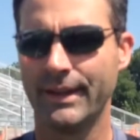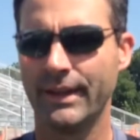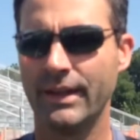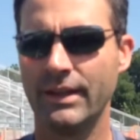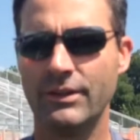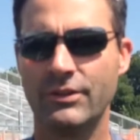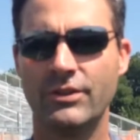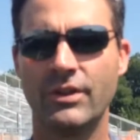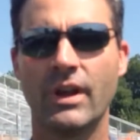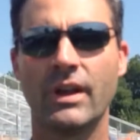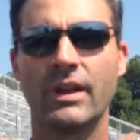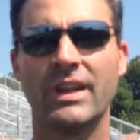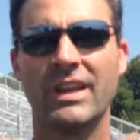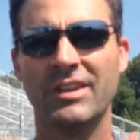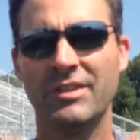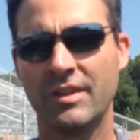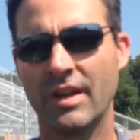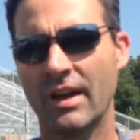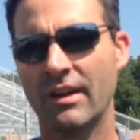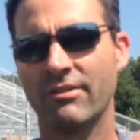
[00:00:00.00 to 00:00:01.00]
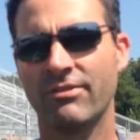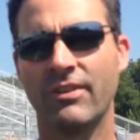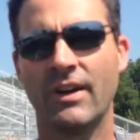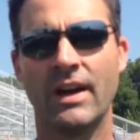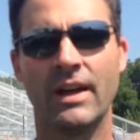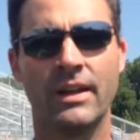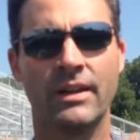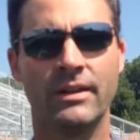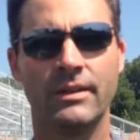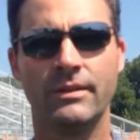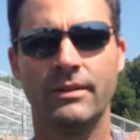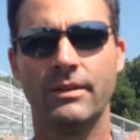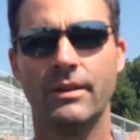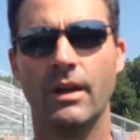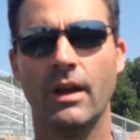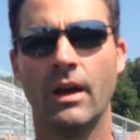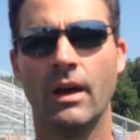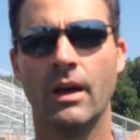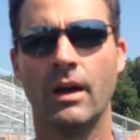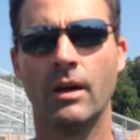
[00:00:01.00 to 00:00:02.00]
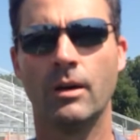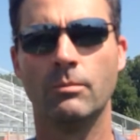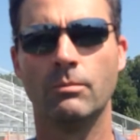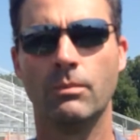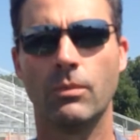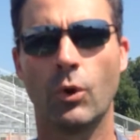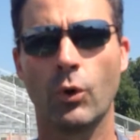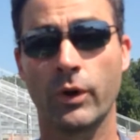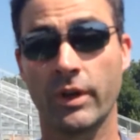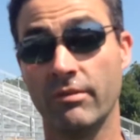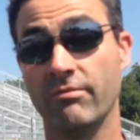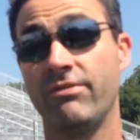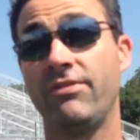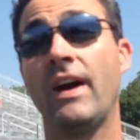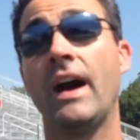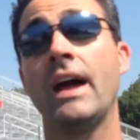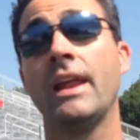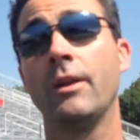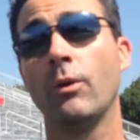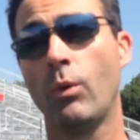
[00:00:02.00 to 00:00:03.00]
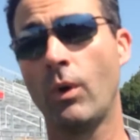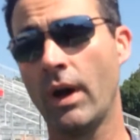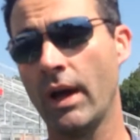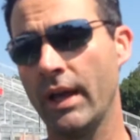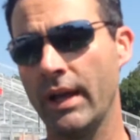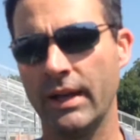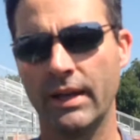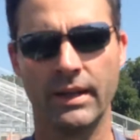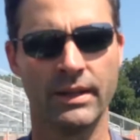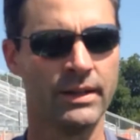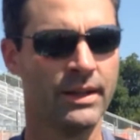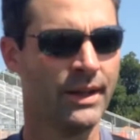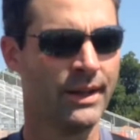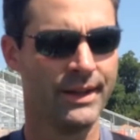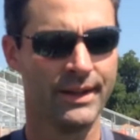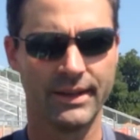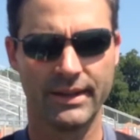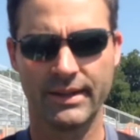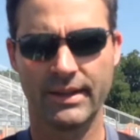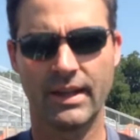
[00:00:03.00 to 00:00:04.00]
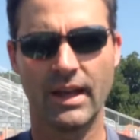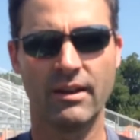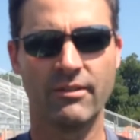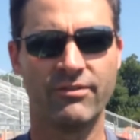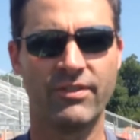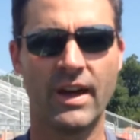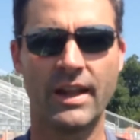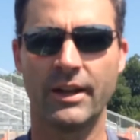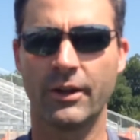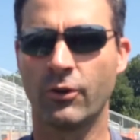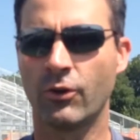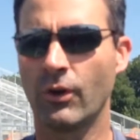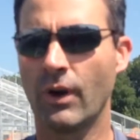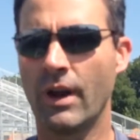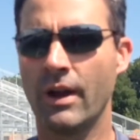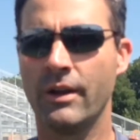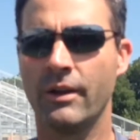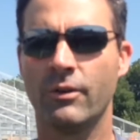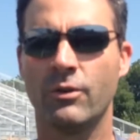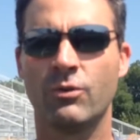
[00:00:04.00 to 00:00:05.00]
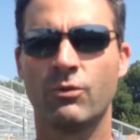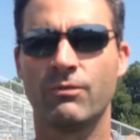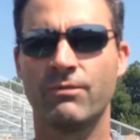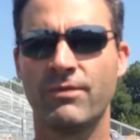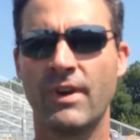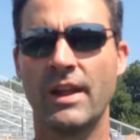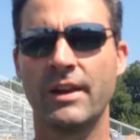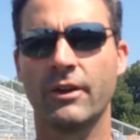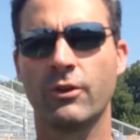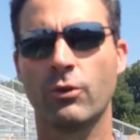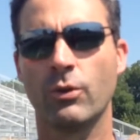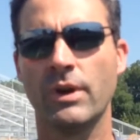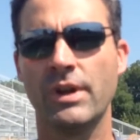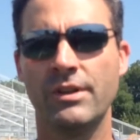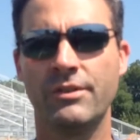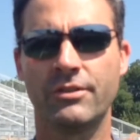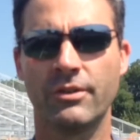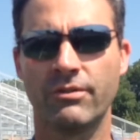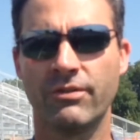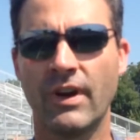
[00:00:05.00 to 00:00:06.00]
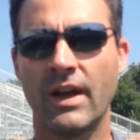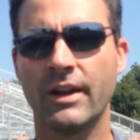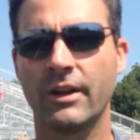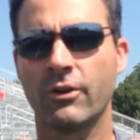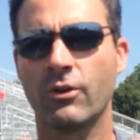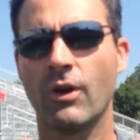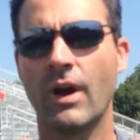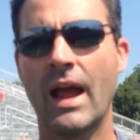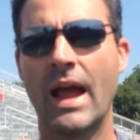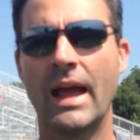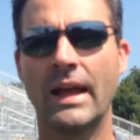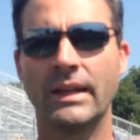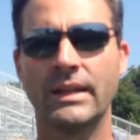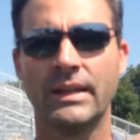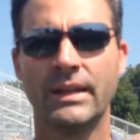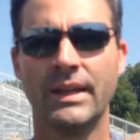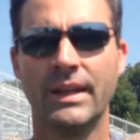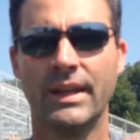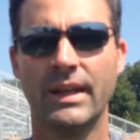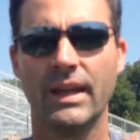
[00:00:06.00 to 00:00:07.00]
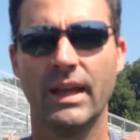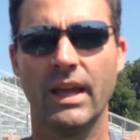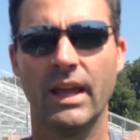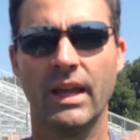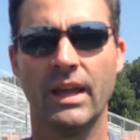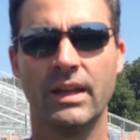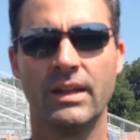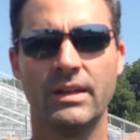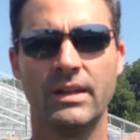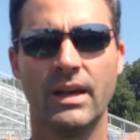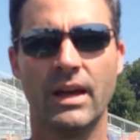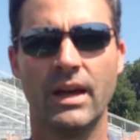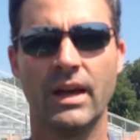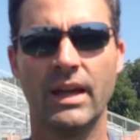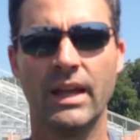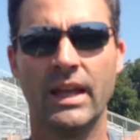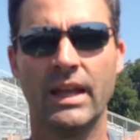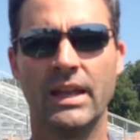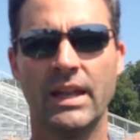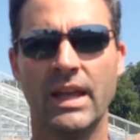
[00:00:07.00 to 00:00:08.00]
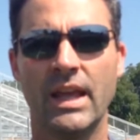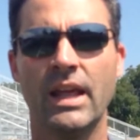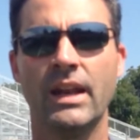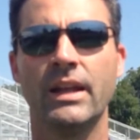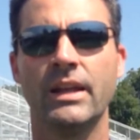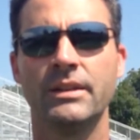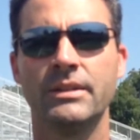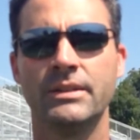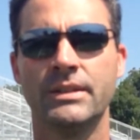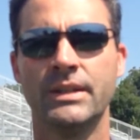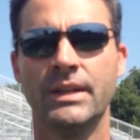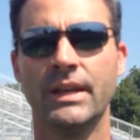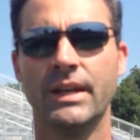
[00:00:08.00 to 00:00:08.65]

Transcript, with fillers: He, he's got to find uh, or can find a way to kind of find a crate, find a crease or find a crack and, uh, and hit it.